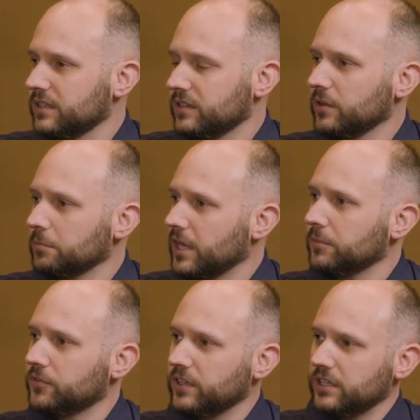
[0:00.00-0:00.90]

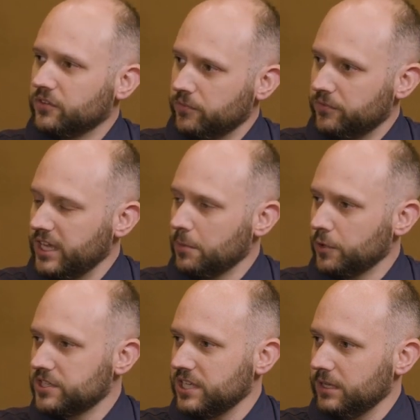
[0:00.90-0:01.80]
sometimes it's the
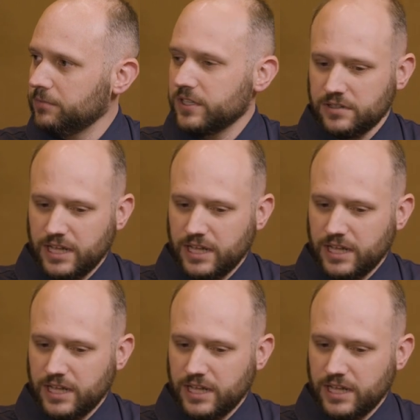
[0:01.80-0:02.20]
VMware team that